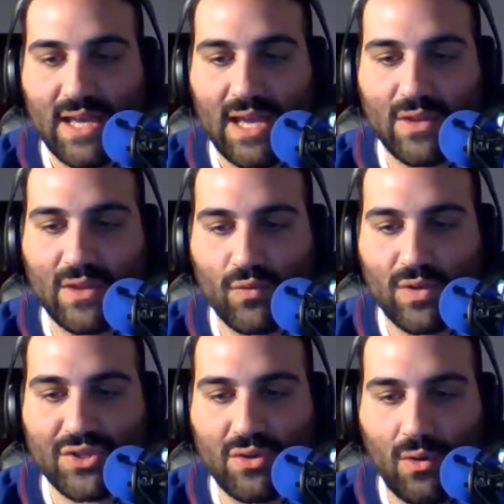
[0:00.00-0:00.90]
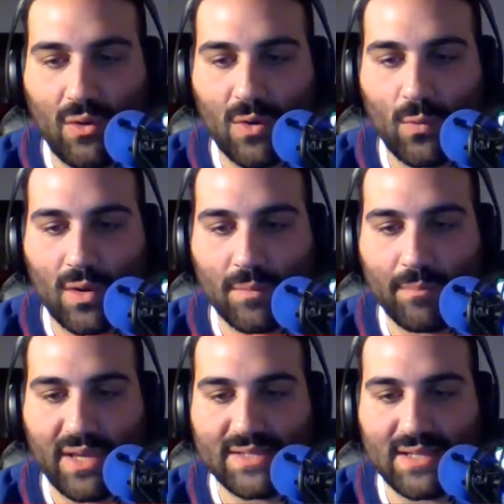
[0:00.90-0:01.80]
and the original artwork
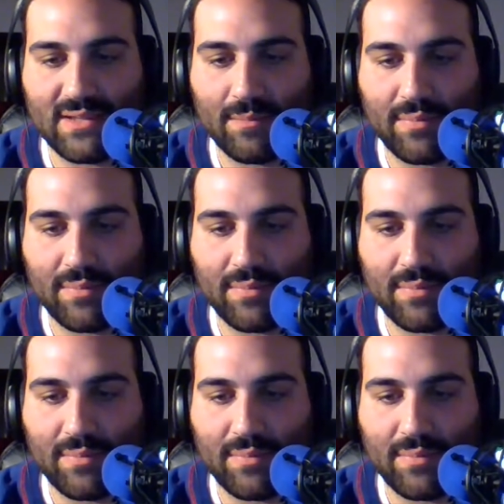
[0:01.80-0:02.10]
based on the